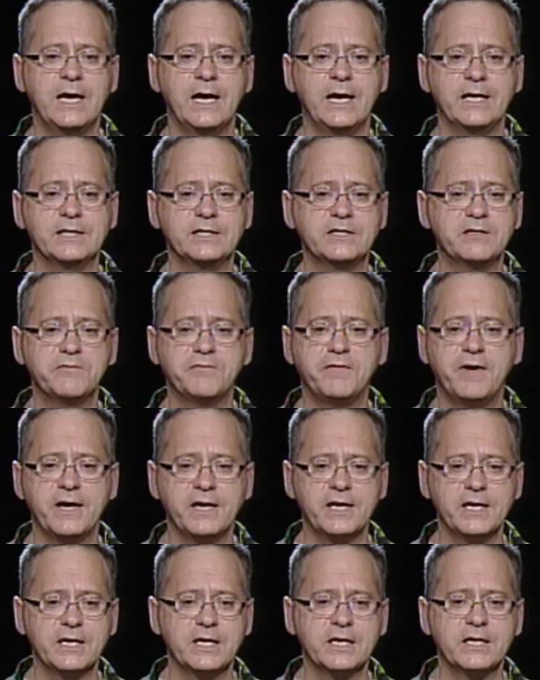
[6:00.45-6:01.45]

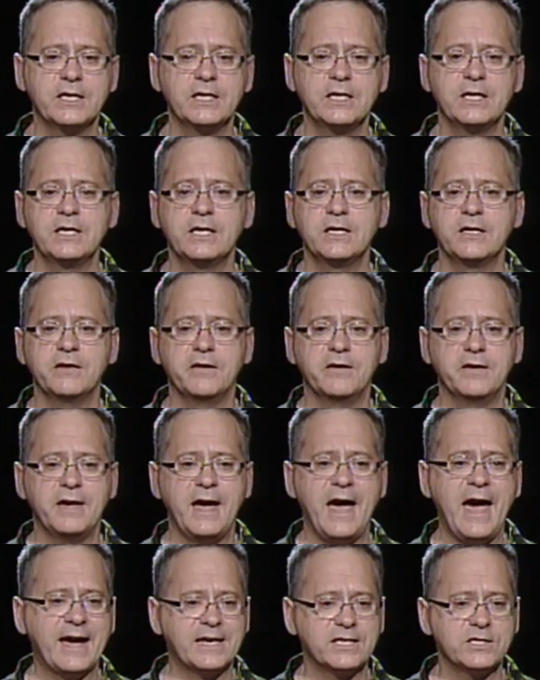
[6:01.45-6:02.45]
identifying
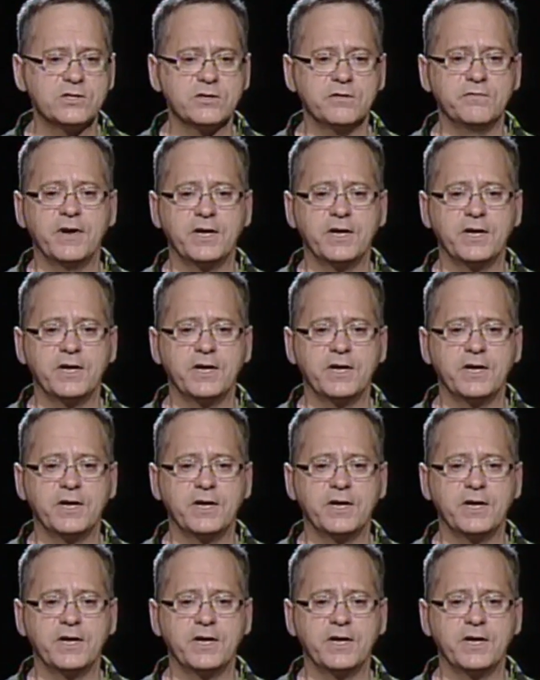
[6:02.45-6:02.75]
acts